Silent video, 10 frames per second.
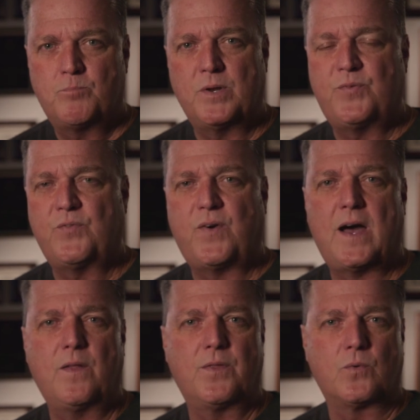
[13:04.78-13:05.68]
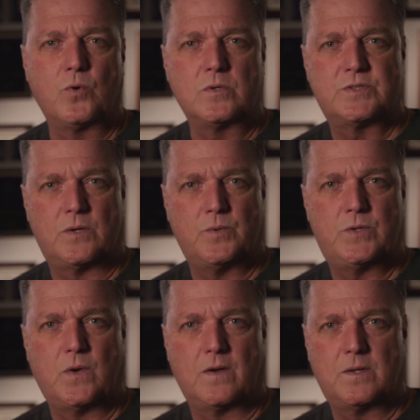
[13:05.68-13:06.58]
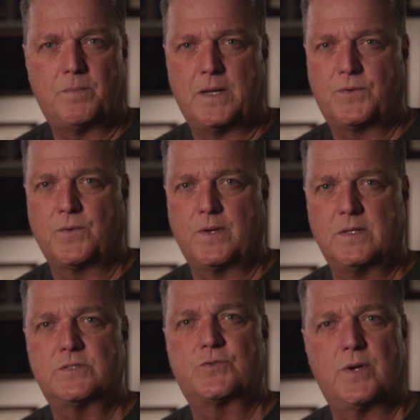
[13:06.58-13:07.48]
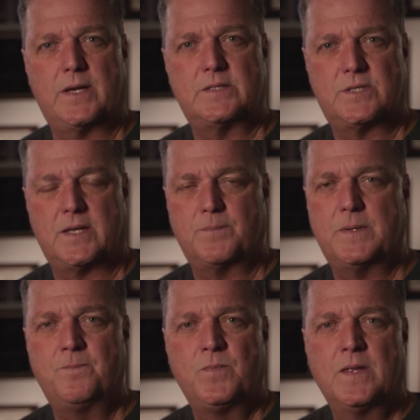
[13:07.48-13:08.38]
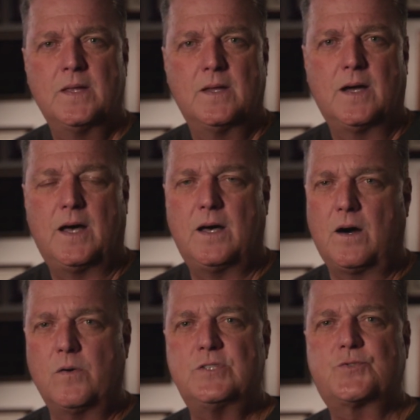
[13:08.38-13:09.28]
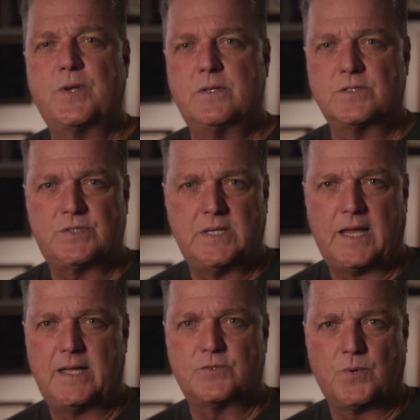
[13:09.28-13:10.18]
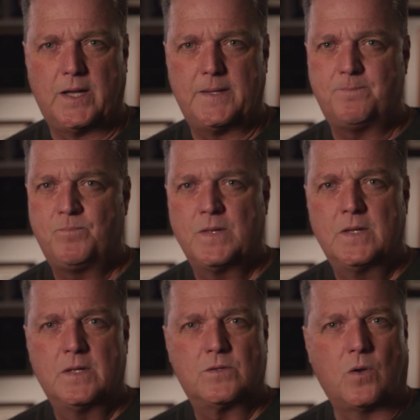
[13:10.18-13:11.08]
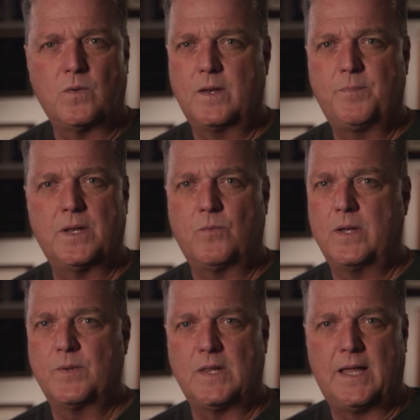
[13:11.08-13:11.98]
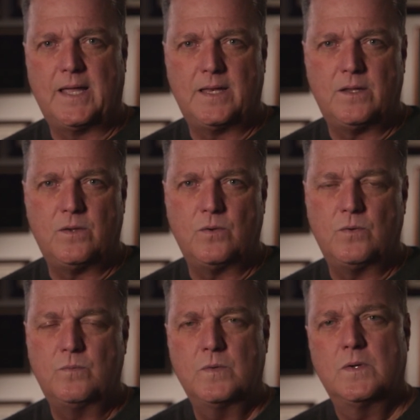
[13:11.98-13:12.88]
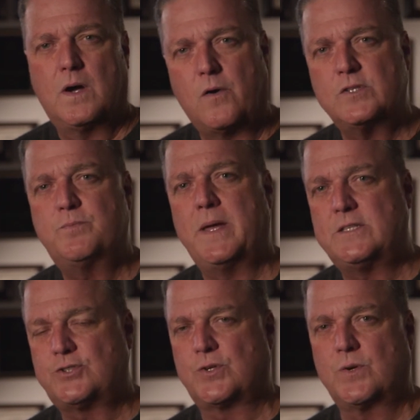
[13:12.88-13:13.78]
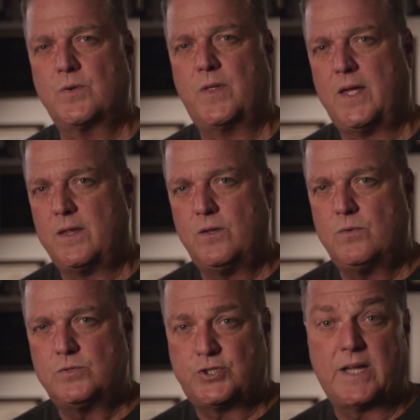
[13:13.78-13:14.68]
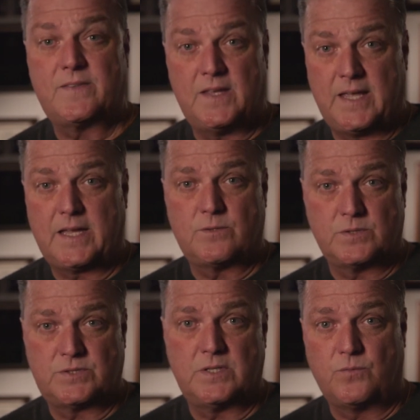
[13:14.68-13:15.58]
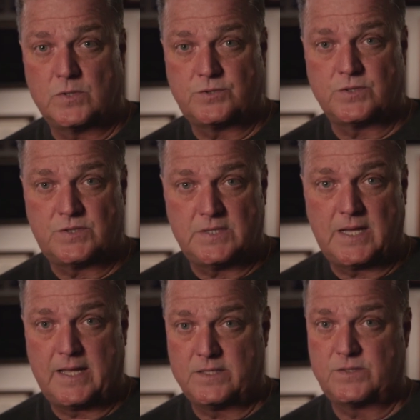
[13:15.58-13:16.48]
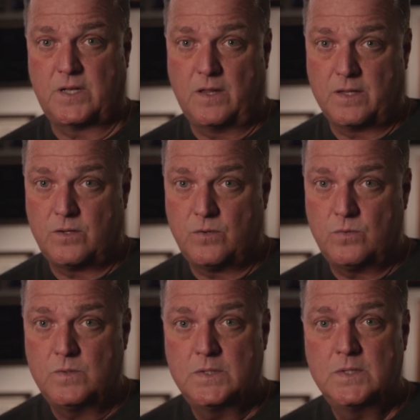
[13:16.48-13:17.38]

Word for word: But if you follow the rules that we talked about during this training segment, uh, always treat your CIs right. Don't let them get away with lying to you. Always make sure that you check the accuracy of what your CI is telling you.